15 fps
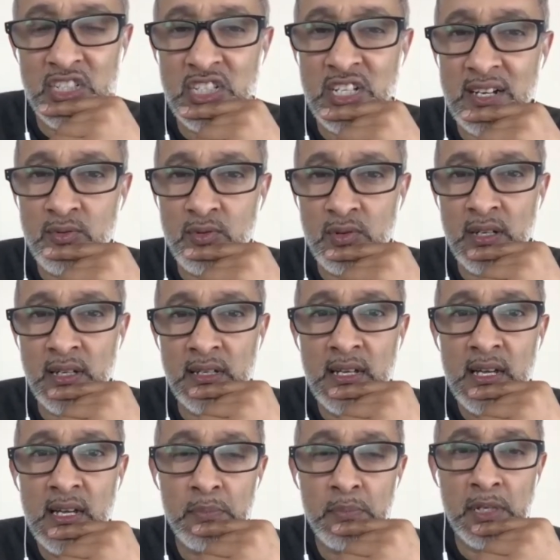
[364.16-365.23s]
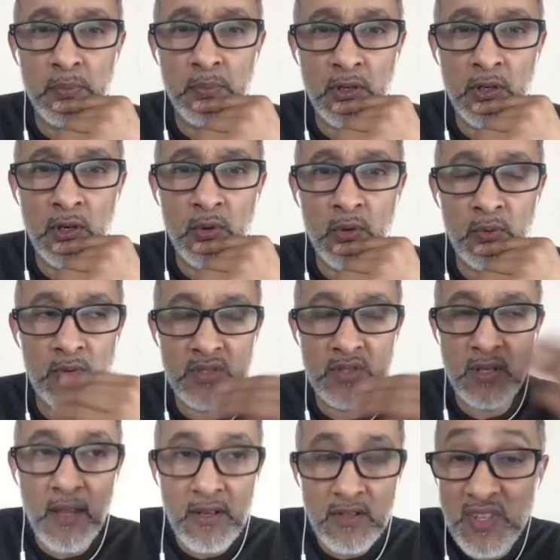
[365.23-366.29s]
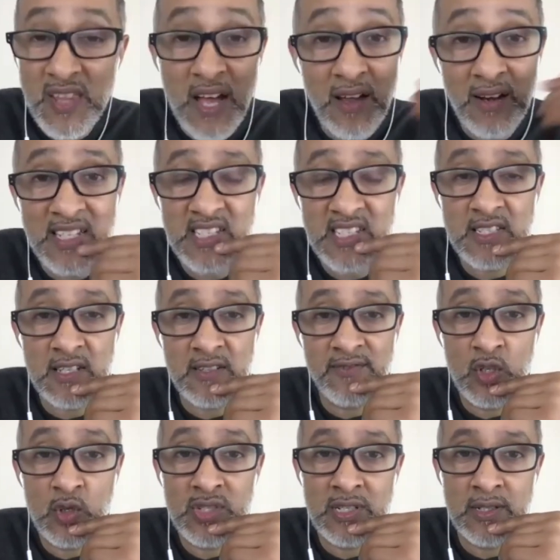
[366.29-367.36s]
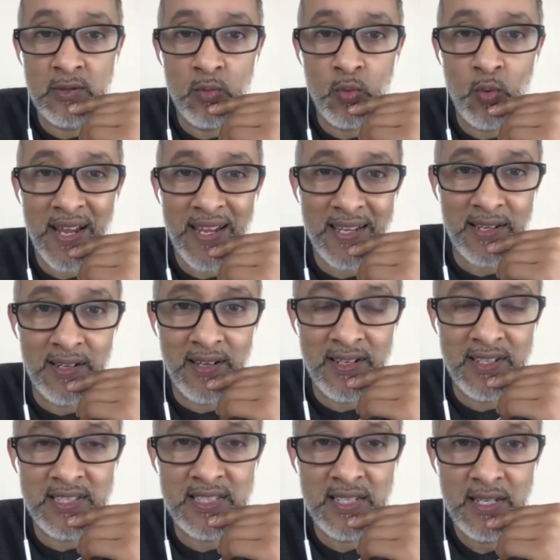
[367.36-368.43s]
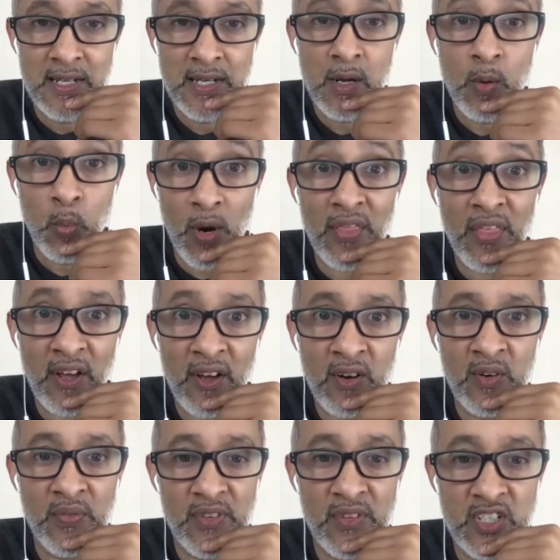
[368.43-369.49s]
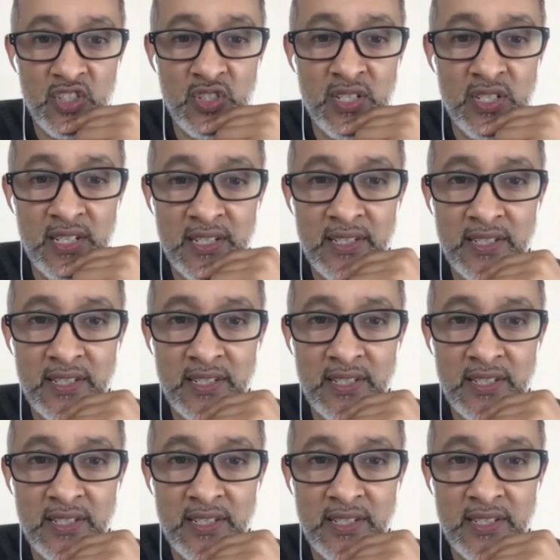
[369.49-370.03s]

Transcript: generally, people go through, so that so that our listeners, our viewers, can recognize where they are on that journey?